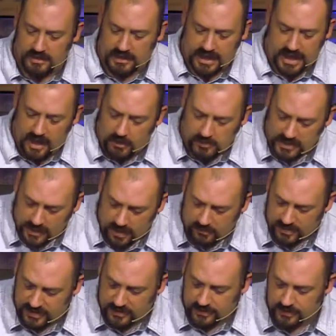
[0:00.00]
It cannot be
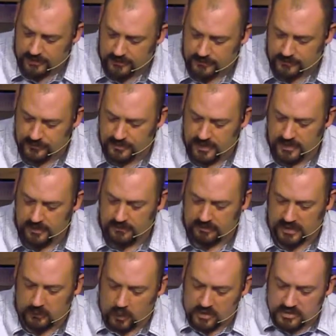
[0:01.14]
copied.
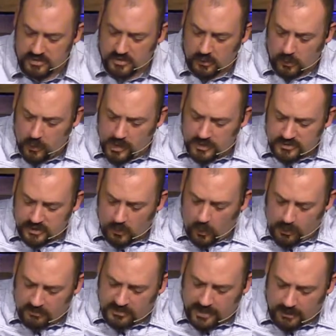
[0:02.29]
Friend, where does the
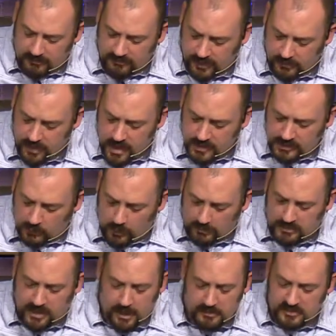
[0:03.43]
warmth come from? The
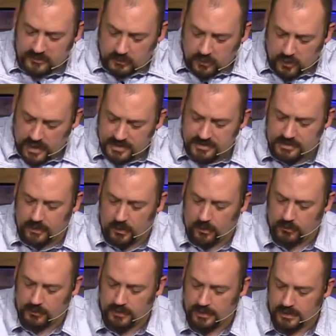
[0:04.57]
warmth comes from Christ
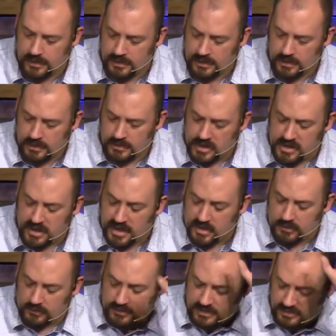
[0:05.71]
alone. You can
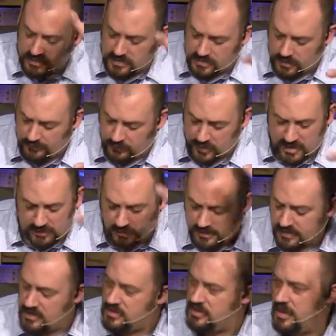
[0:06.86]
either look at the surf or you can look
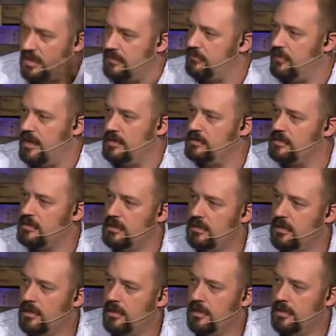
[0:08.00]
at the sun, friends.
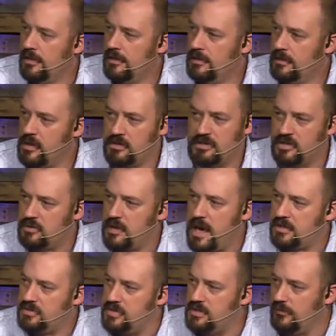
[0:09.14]
There's
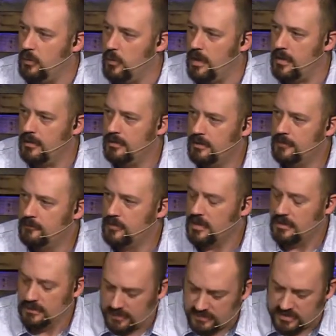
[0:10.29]
distractions everywhere.
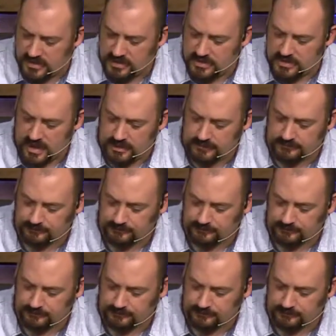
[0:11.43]
Look to the sun.